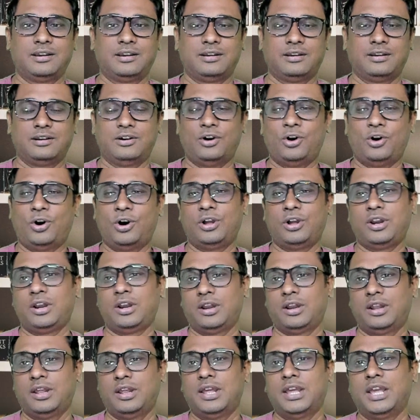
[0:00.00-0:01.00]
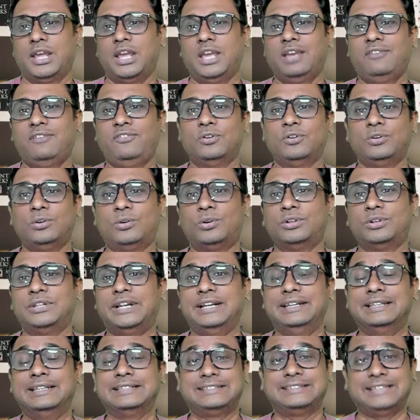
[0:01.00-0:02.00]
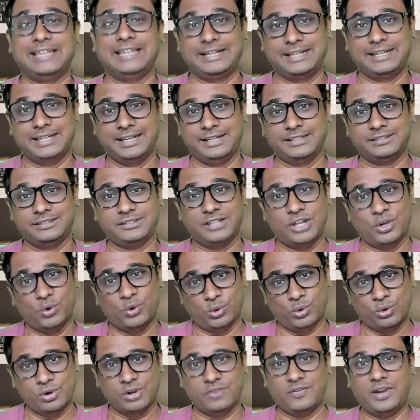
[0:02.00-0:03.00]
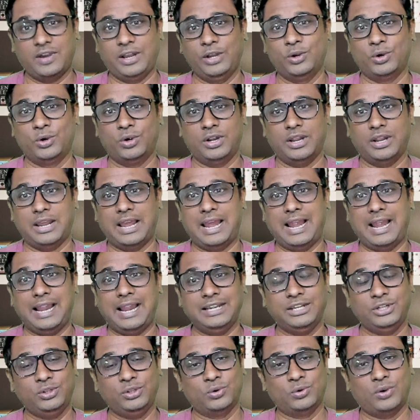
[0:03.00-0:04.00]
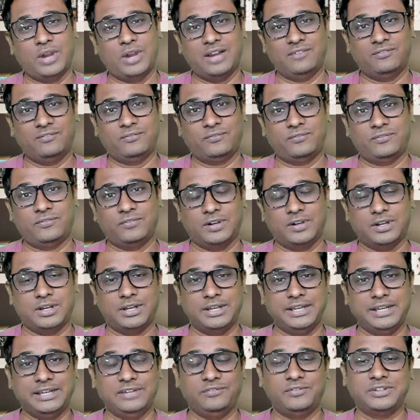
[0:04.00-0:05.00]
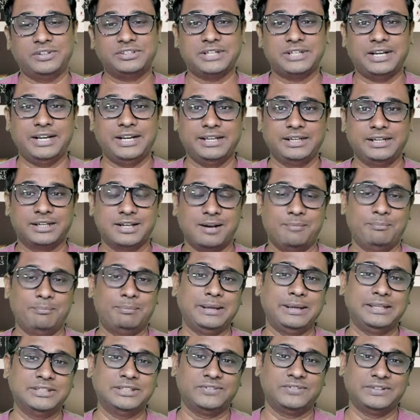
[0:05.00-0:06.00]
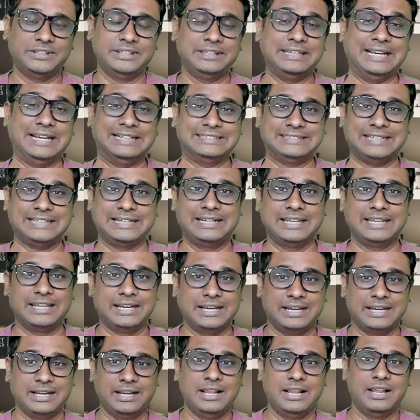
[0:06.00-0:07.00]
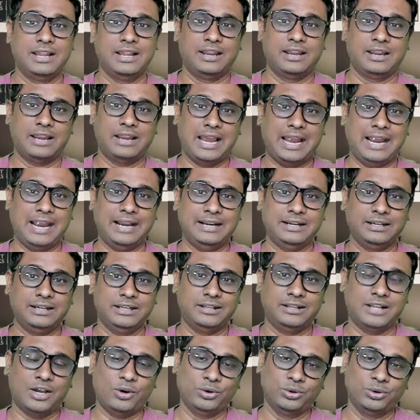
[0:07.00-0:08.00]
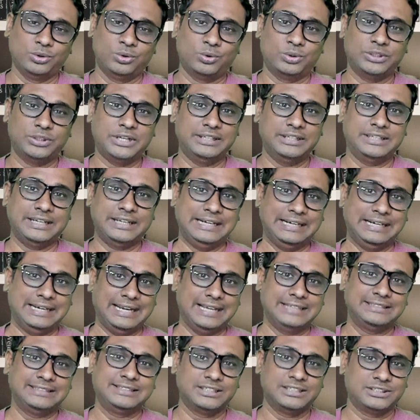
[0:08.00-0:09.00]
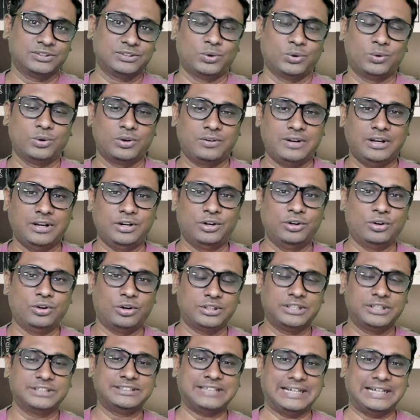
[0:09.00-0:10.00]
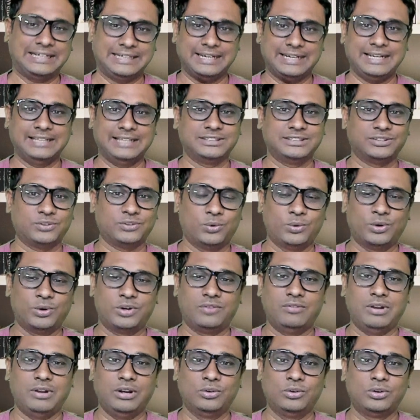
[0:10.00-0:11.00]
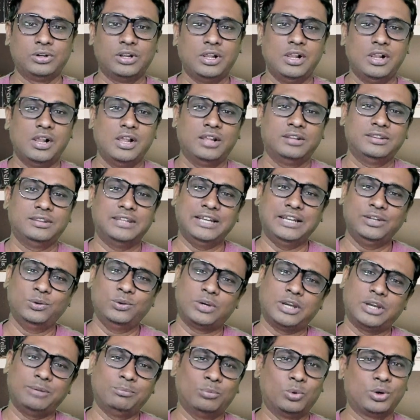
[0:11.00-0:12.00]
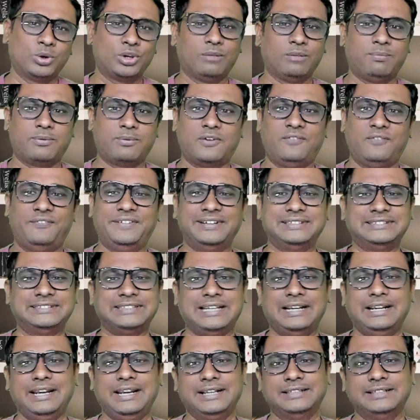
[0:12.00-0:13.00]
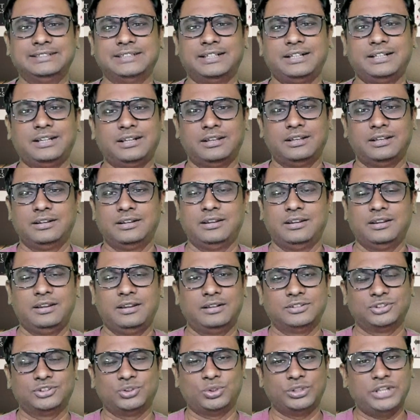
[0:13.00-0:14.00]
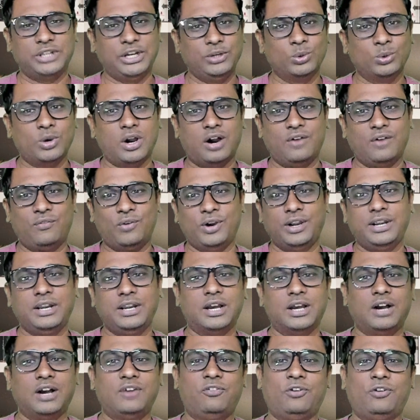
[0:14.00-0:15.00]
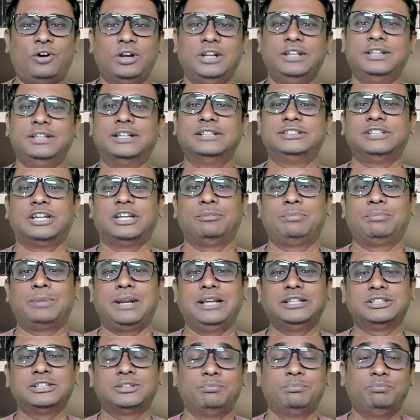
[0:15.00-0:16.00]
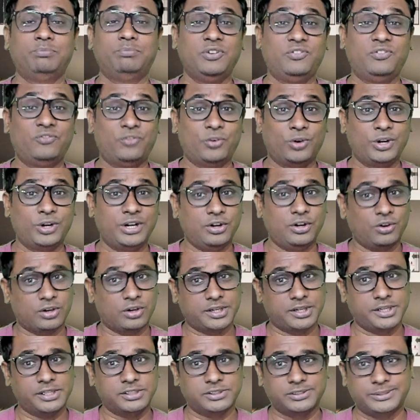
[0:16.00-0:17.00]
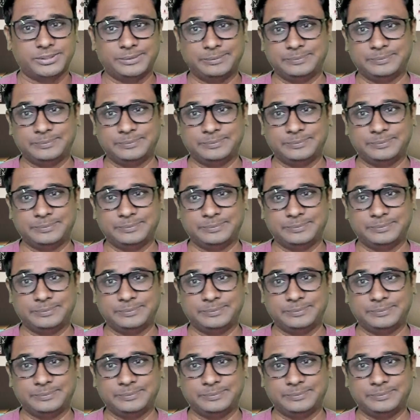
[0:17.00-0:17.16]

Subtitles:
Or if you know that the sector is now overvalued and you have invested in companies within that sector, and now you know that the index is overvalued or the sector is overvalued, then you can book your profits and exit so that you avoid a fall in the share price before it occurs.